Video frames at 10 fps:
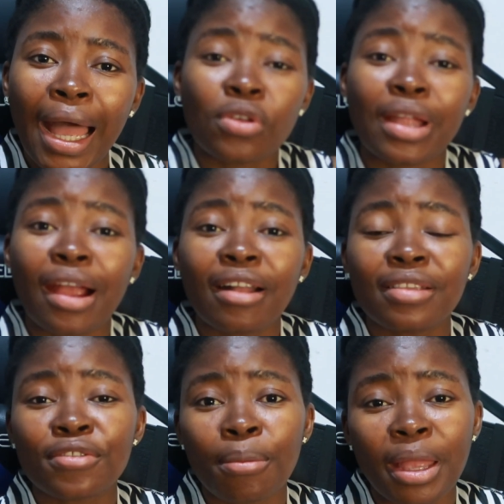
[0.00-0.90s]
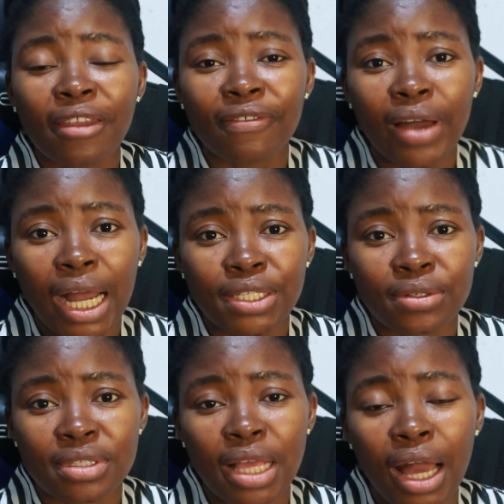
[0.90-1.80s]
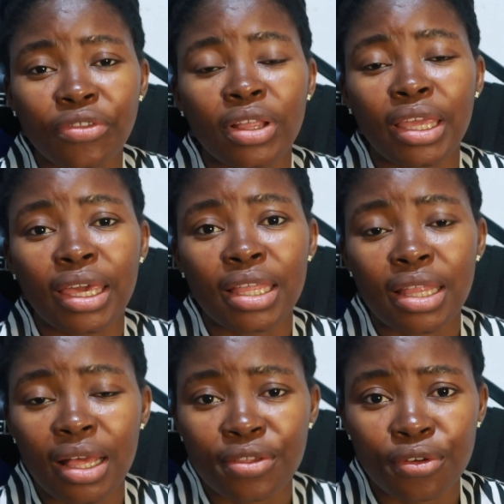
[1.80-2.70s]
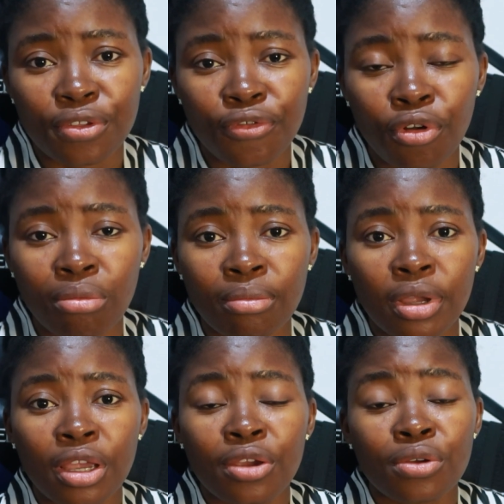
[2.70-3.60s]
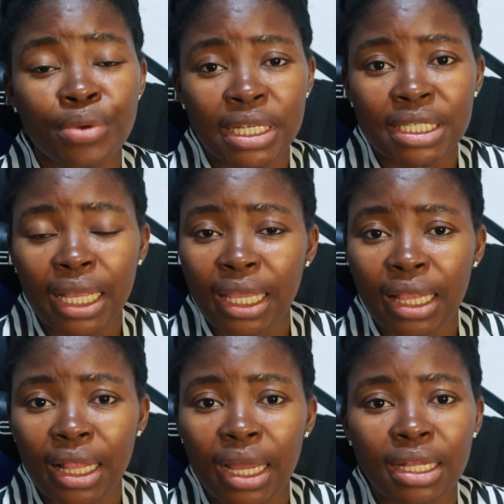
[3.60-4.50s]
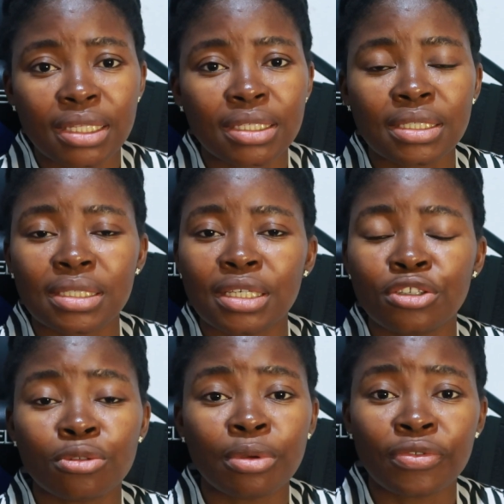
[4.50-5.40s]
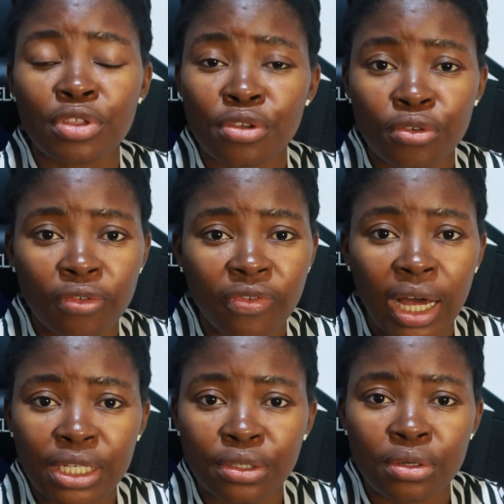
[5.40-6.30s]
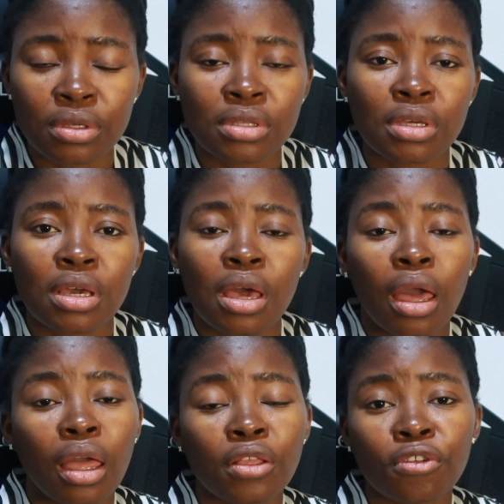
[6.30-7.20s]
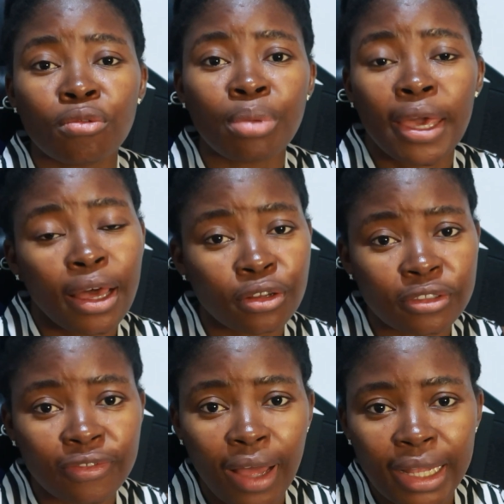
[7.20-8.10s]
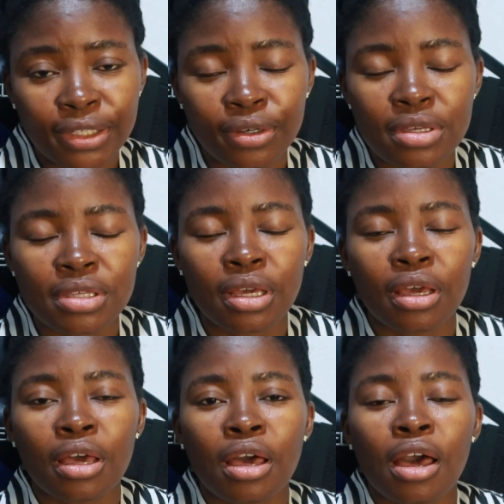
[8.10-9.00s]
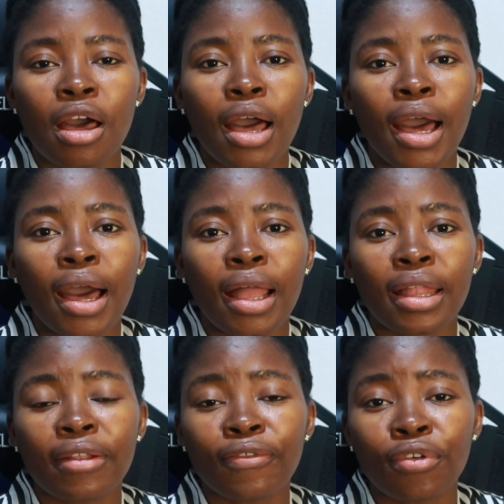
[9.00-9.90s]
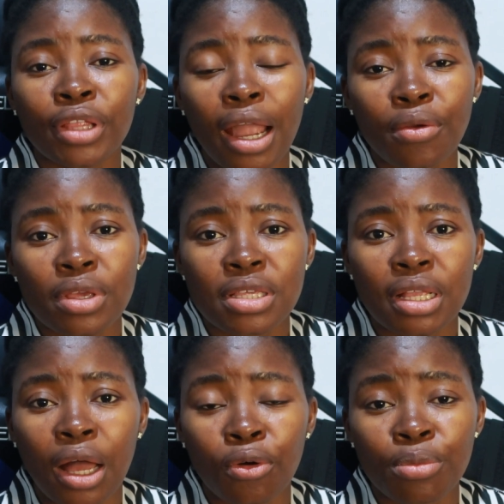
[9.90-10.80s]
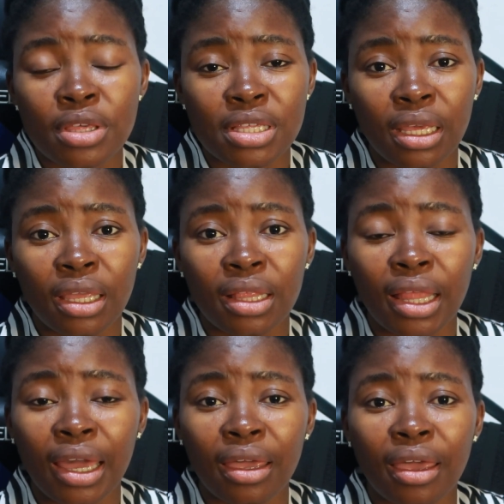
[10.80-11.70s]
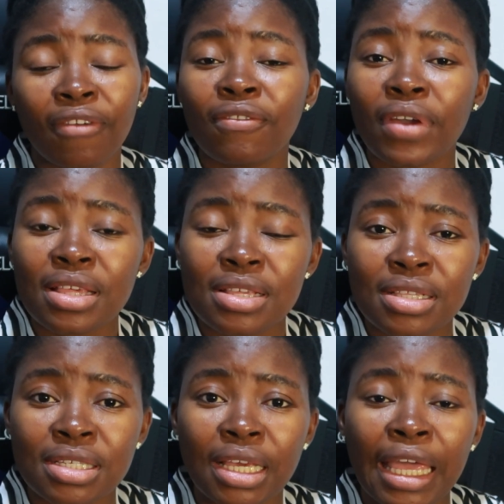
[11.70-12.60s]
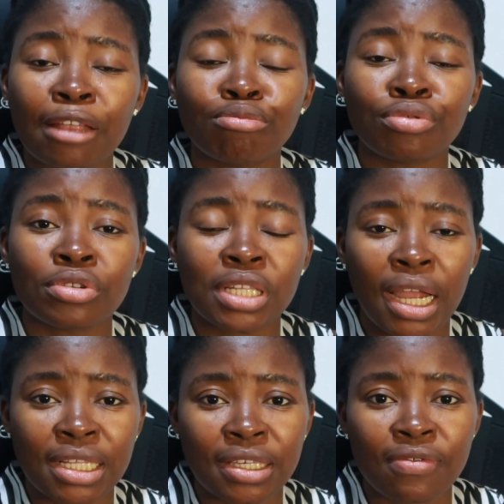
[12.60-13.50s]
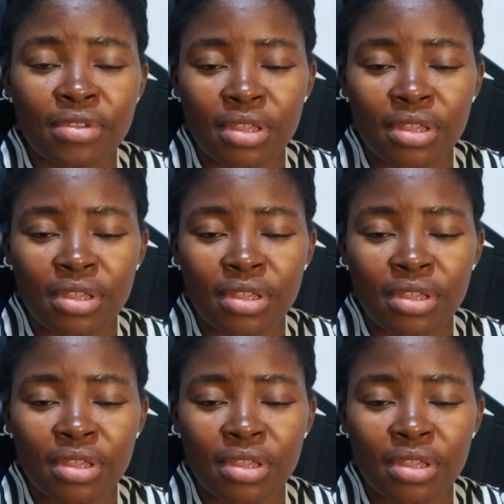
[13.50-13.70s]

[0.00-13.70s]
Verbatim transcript: so there are so many factors that actually hinders us from retaining length. It could be physical factors, it could be health factors. And for that reason, I will be saying like invest in protective